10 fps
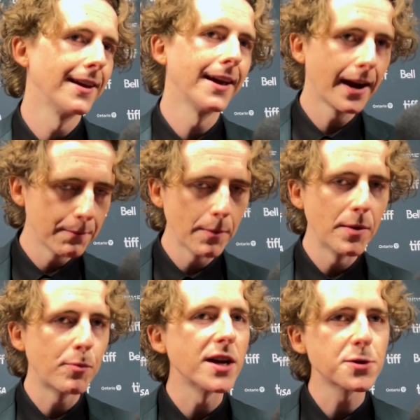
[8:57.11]
And I'm
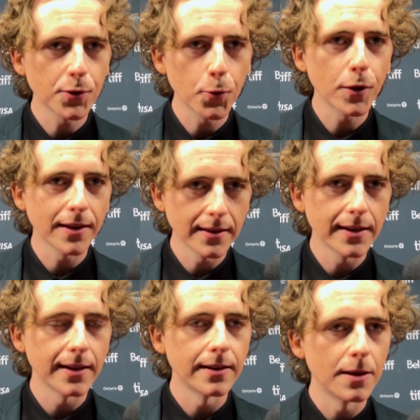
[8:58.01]
impressed with the work that they
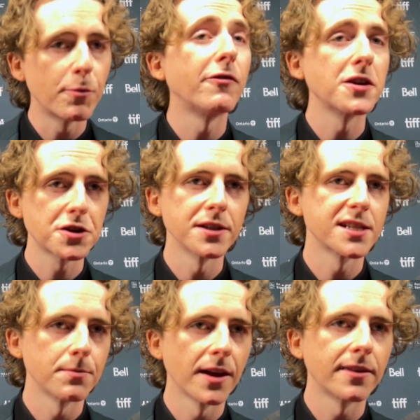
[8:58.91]
did, the
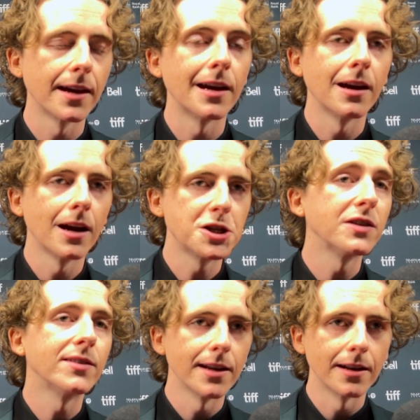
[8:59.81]
professionalism that they
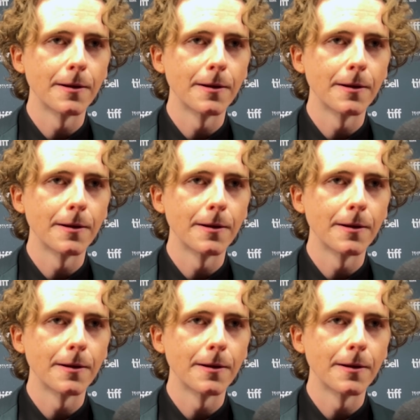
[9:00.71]
achieved today.